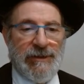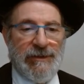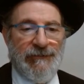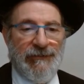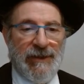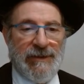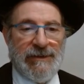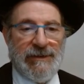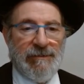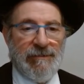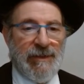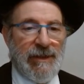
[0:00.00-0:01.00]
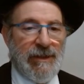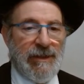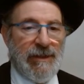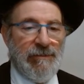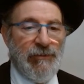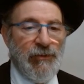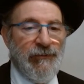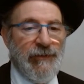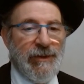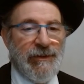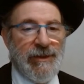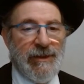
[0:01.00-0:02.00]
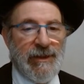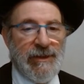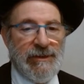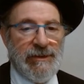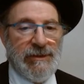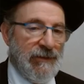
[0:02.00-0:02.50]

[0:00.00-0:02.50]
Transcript: defend by moving the knight.